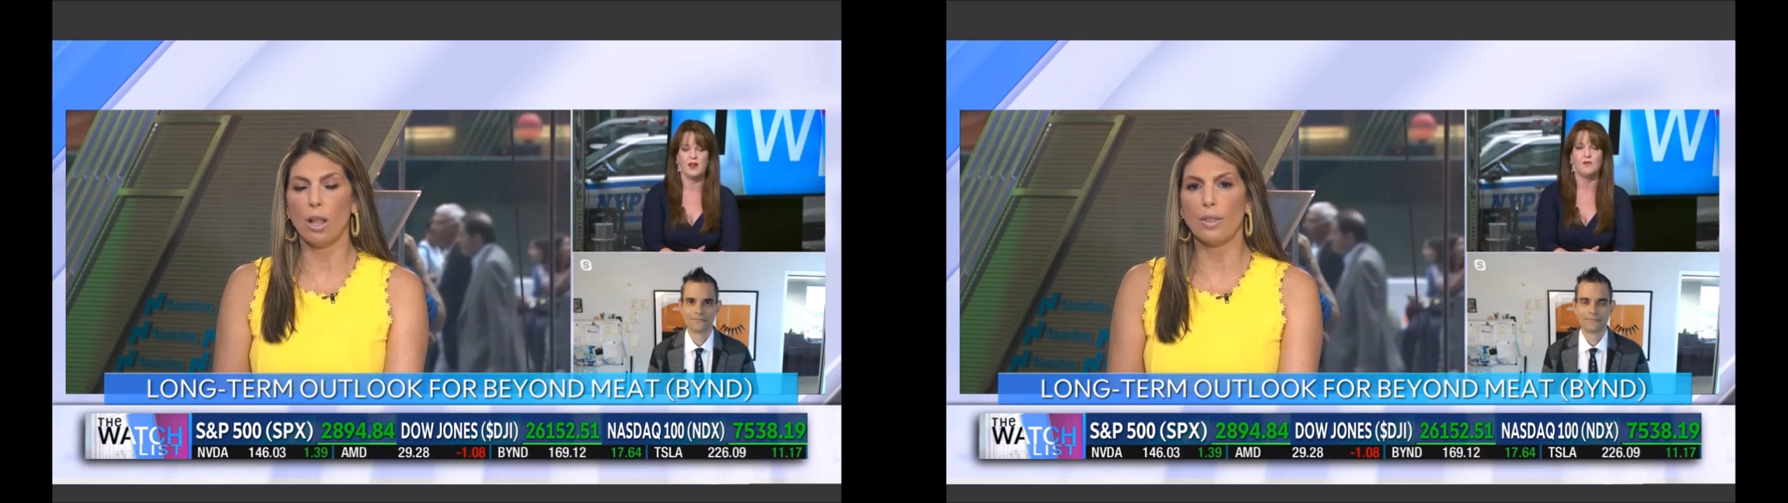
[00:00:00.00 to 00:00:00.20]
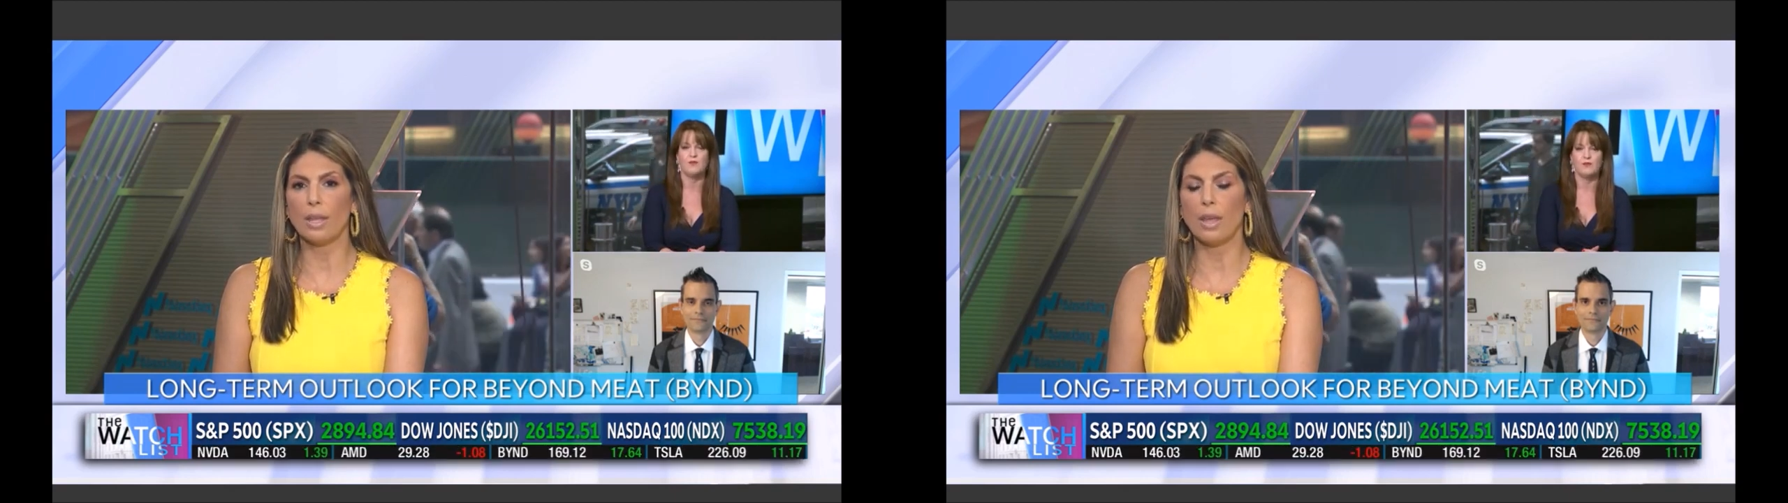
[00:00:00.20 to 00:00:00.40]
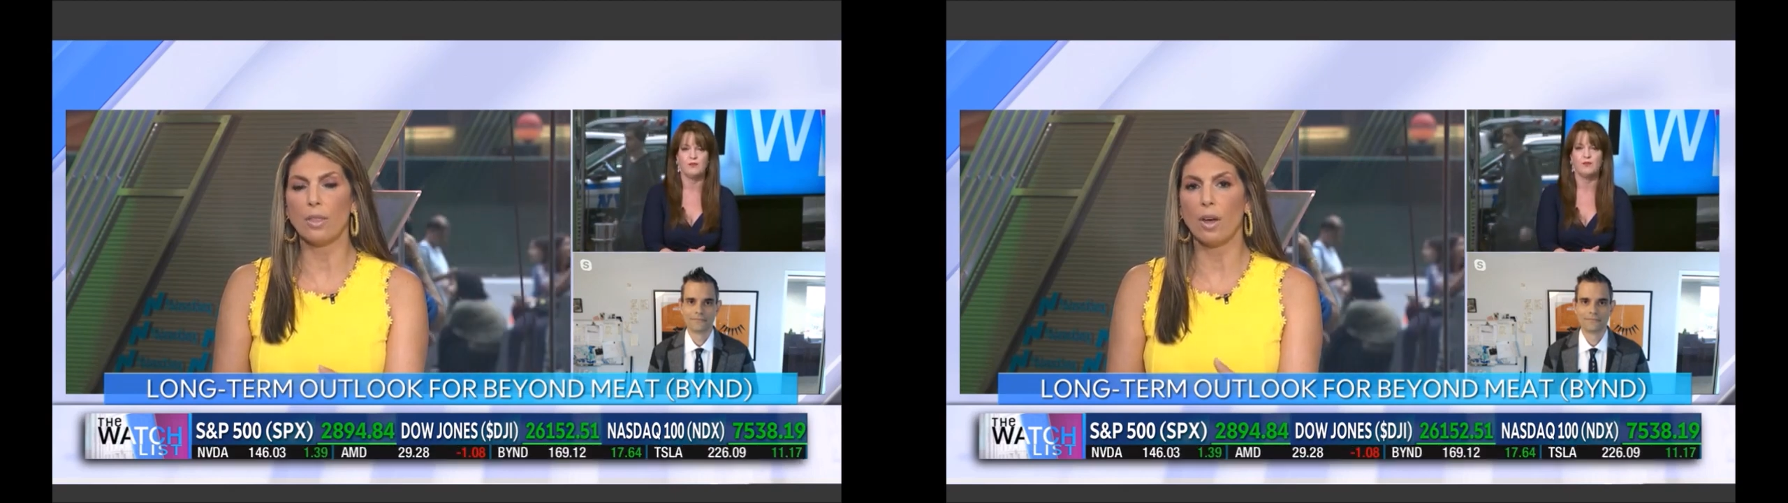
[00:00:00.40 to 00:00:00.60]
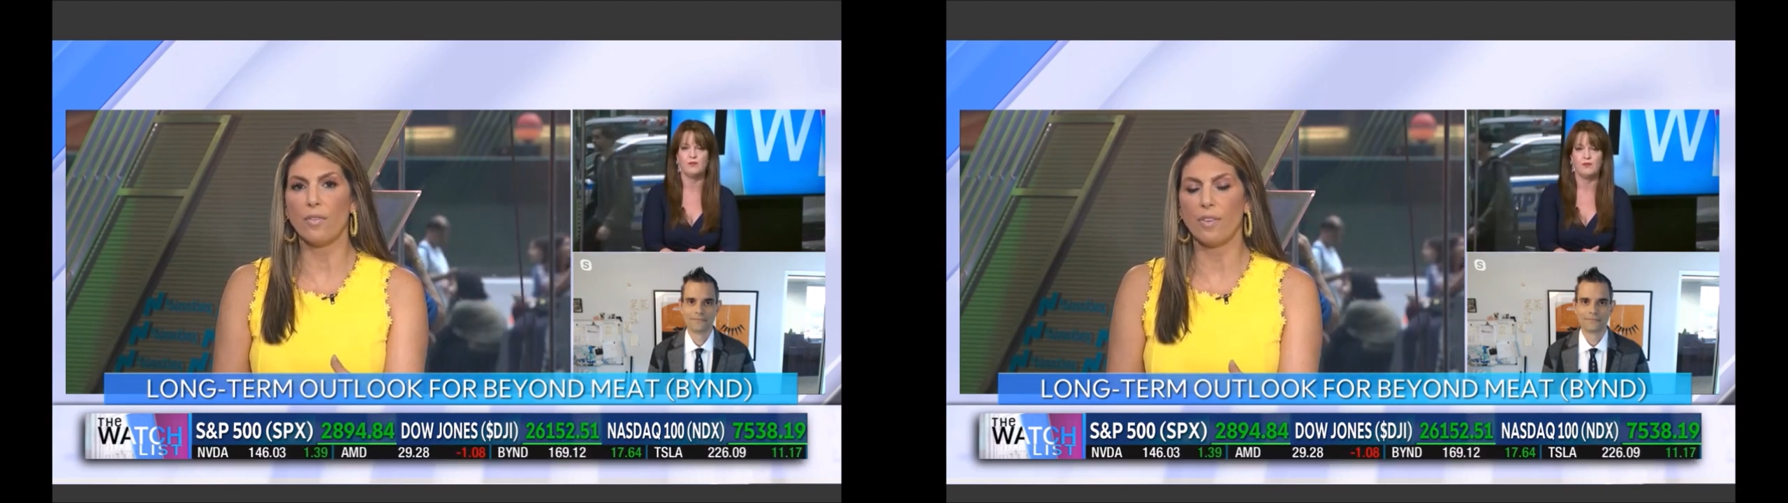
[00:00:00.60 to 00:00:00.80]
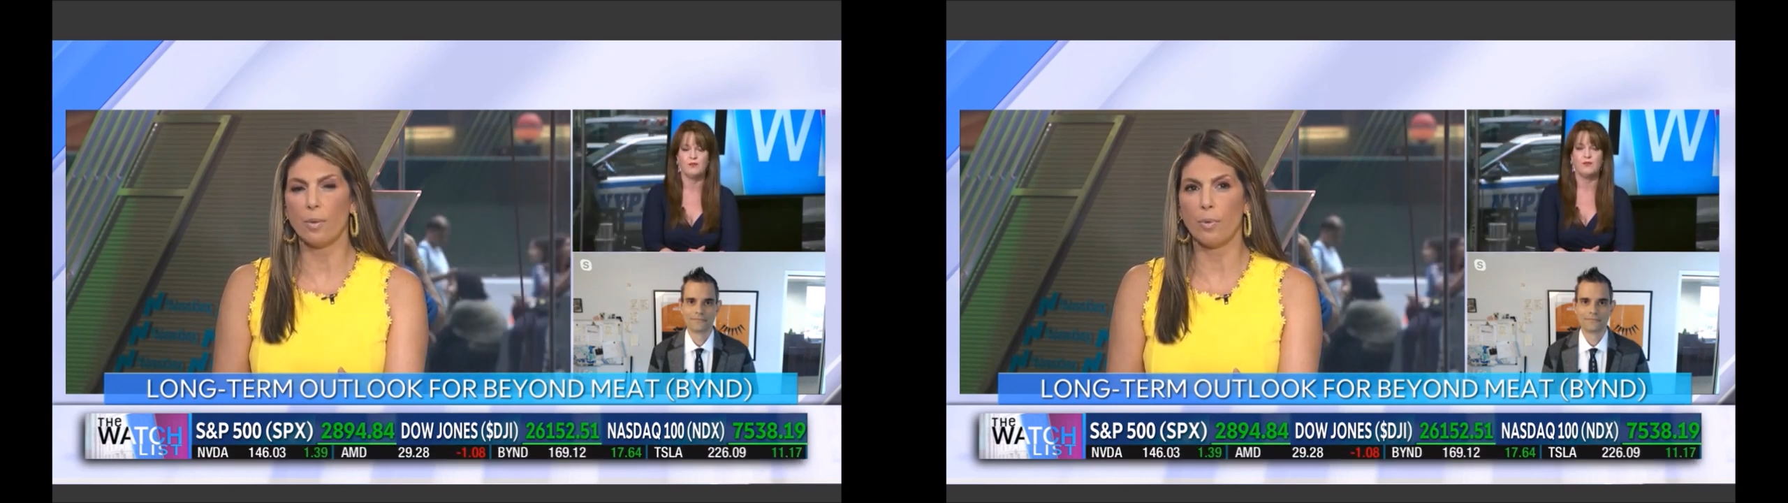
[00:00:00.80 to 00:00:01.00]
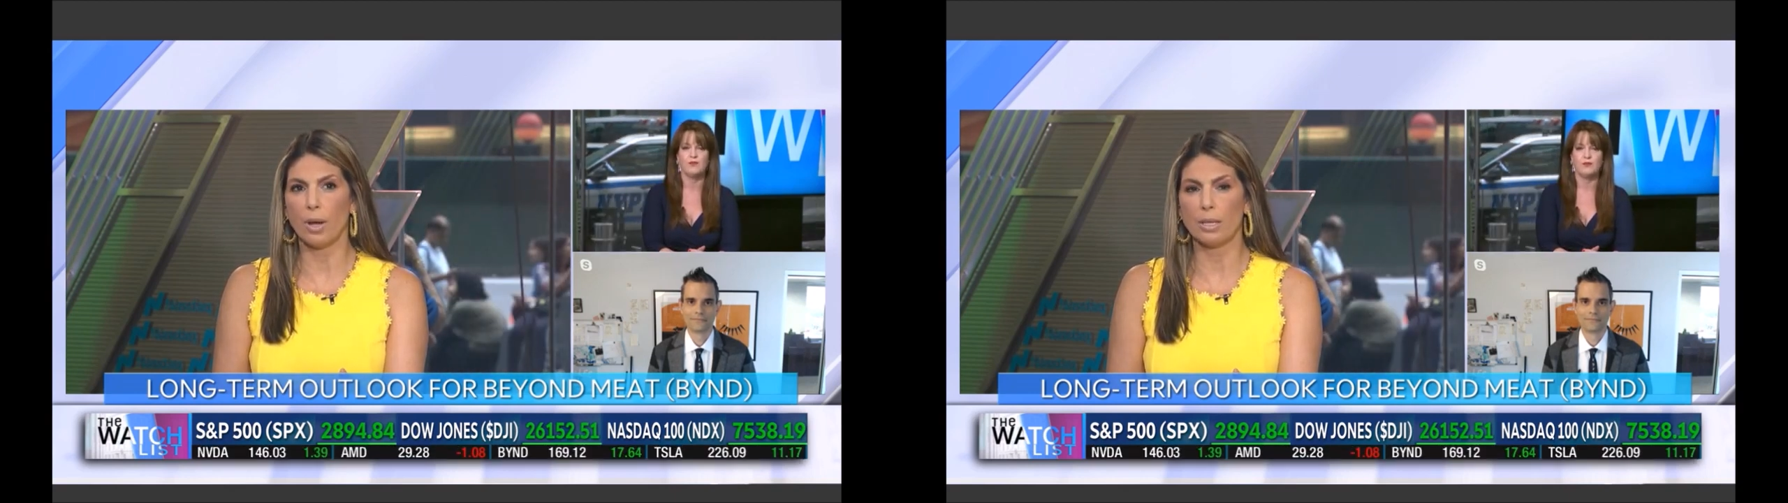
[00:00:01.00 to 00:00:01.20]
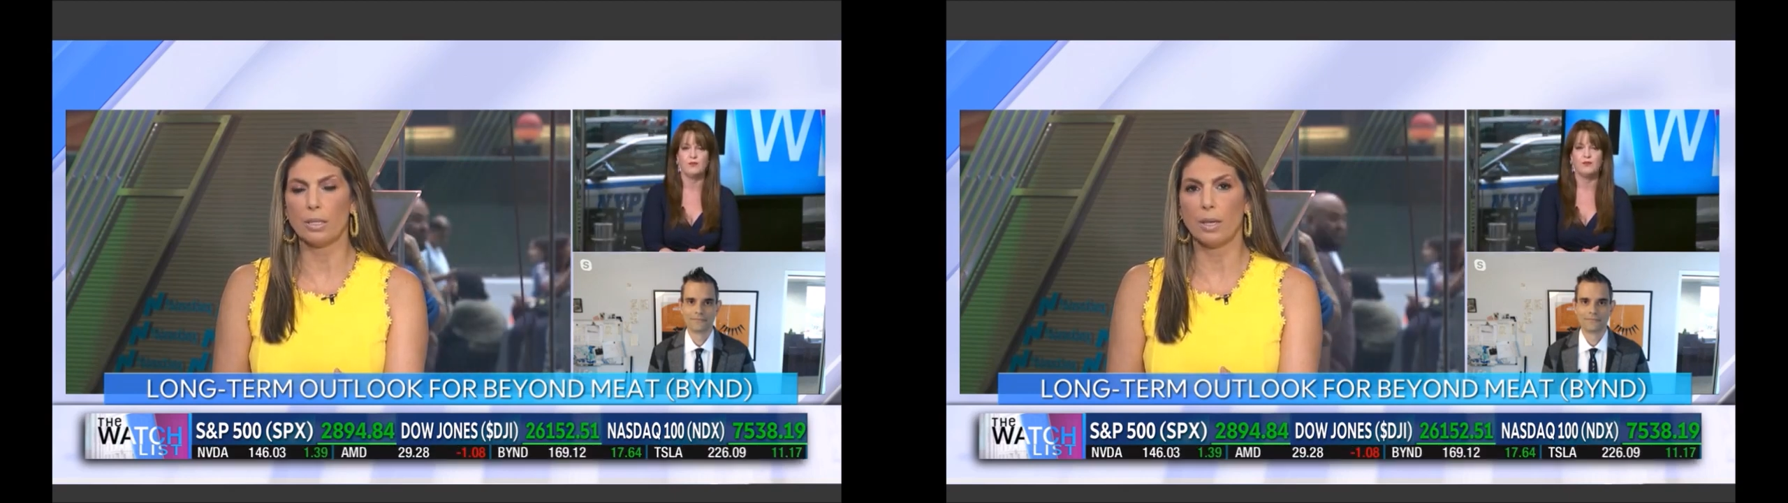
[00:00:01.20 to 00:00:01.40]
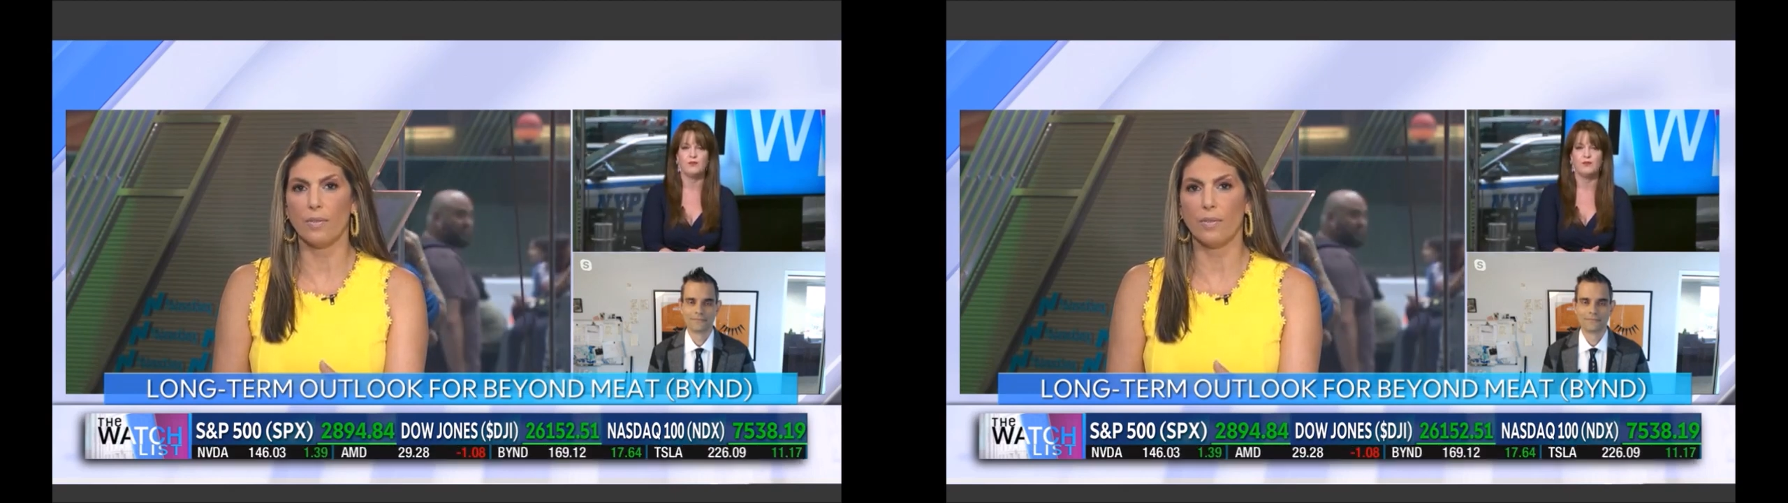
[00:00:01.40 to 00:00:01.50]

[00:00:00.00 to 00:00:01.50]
call. I think they thought a fair price